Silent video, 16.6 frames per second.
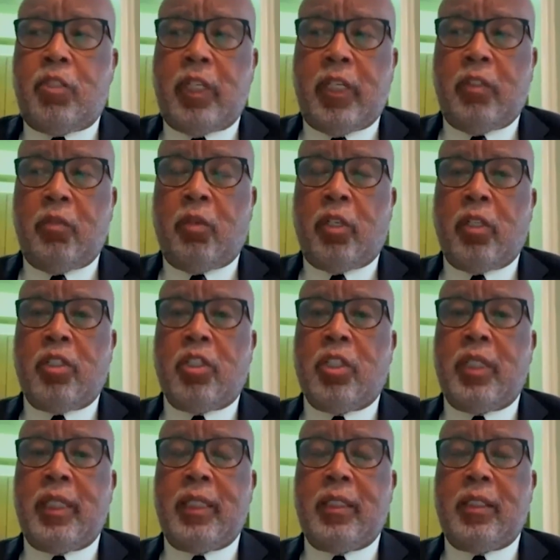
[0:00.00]
January
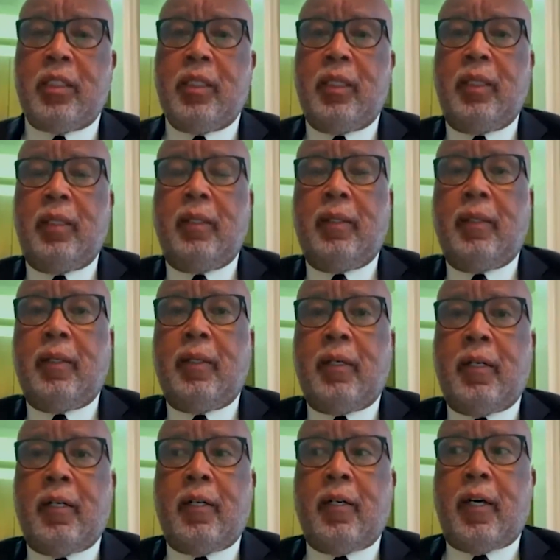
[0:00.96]
6th.
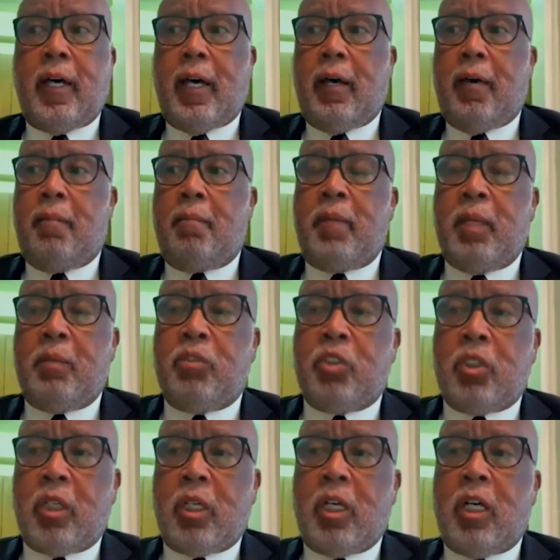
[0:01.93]

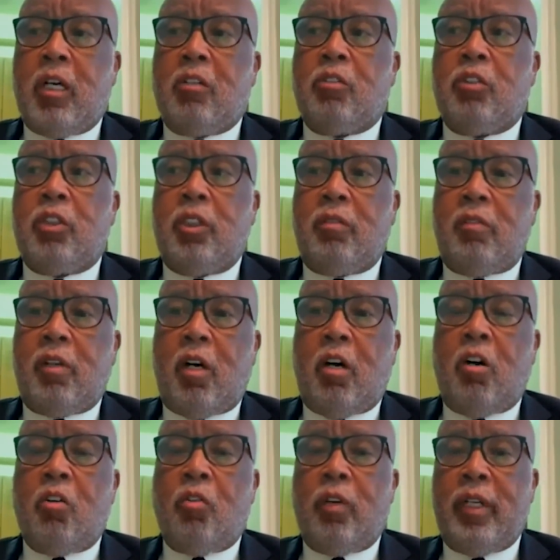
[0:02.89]
Members of Congress have
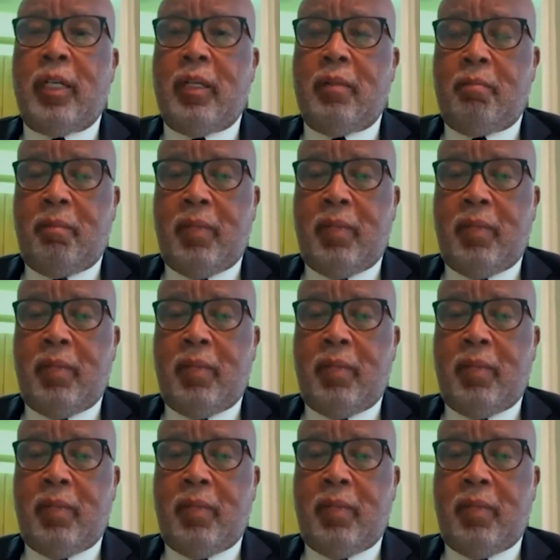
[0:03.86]
already